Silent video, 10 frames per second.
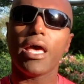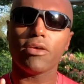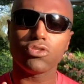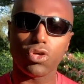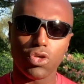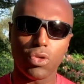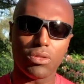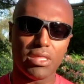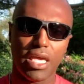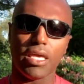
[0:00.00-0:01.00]
So you
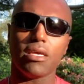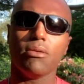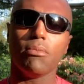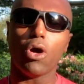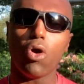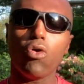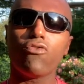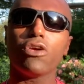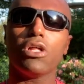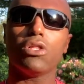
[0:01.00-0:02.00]
think
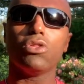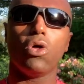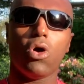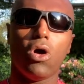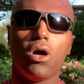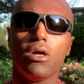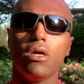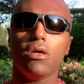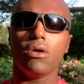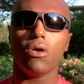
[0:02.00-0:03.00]
over the long
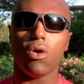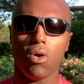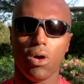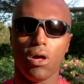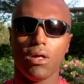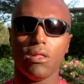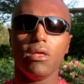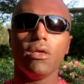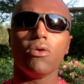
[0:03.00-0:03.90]
haul,